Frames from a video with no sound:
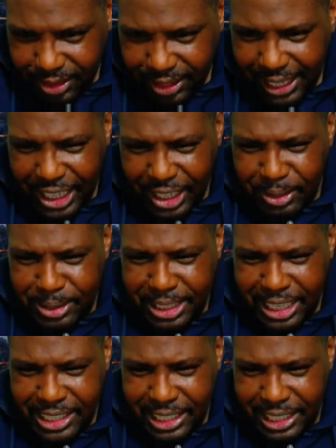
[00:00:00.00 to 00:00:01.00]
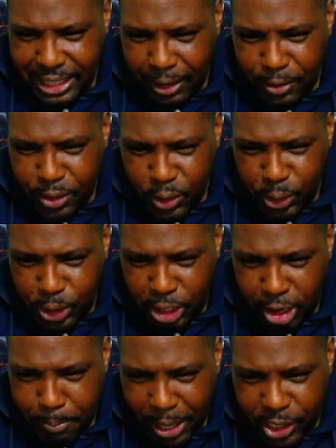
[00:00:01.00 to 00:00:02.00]
England Seasley, though, you could
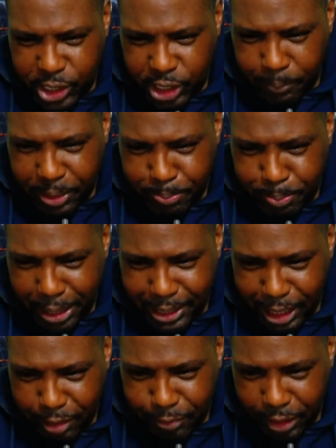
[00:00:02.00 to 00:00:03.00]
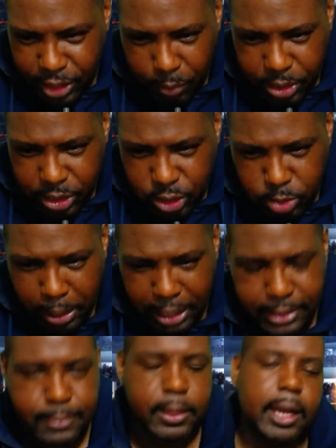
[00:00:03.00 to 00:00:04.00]
do a better job than Ben Dover. No
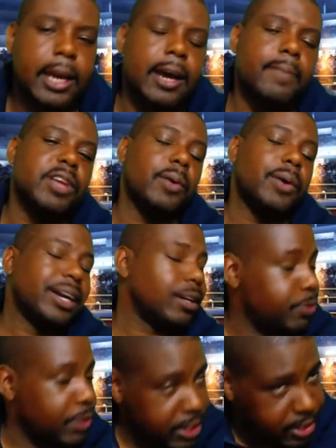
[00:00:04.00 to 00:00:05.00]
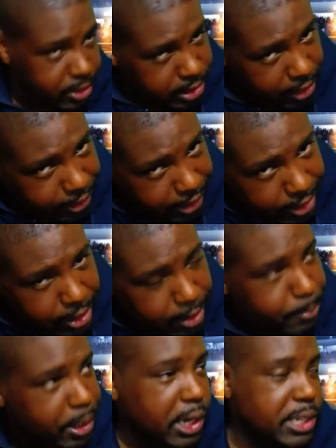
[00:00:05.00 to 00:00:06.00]
disrespect. No, I don't think so, Terry,
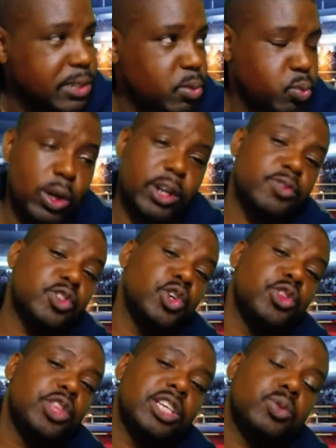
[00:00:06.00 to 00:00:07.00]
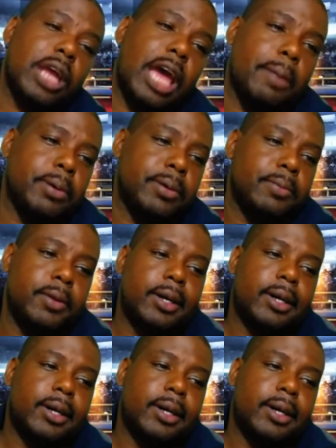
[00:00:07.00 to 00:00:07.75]
because one of 2 things would happen.